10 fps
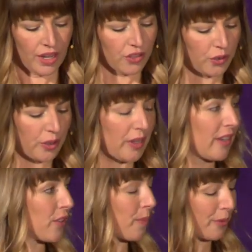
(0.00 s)
Toyota
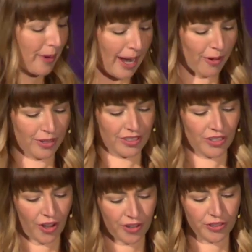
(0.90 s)
is proud to
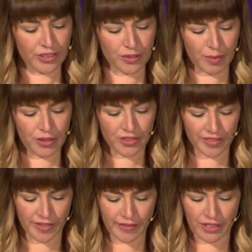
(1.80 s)
honor these mothers of
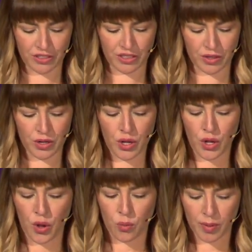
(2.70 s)
invention,
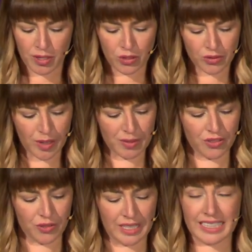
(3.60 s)
women who
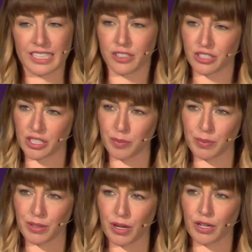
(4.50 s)
demonstrate leadership,
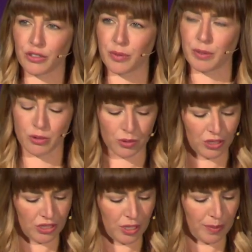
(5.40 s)

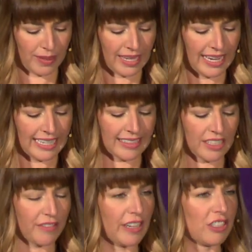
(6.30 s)
entrepreneurship, and
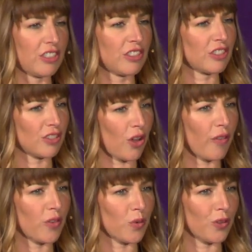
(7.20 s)
innovation to solve
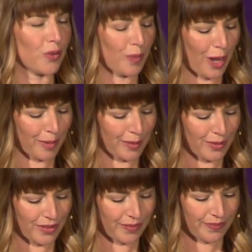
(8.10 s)
the world's problems.
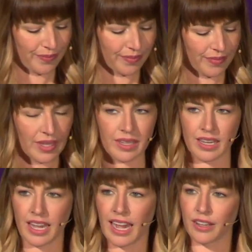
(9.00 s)

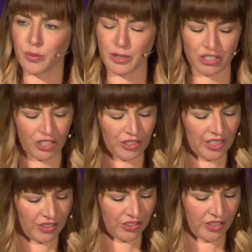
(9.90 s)
As we shared
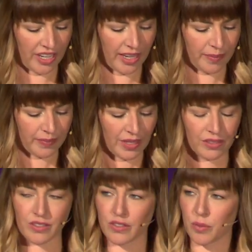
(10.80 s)
yesterday,
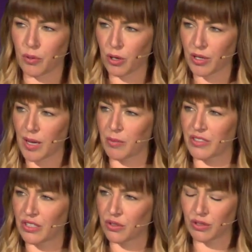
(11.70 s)
since the program was
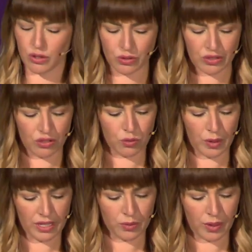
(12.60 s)
introduced in
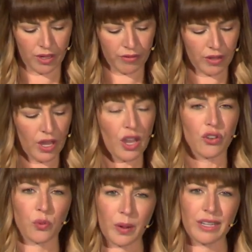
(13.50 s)
2012,
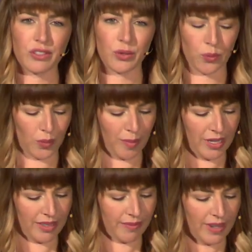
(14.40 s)
22 women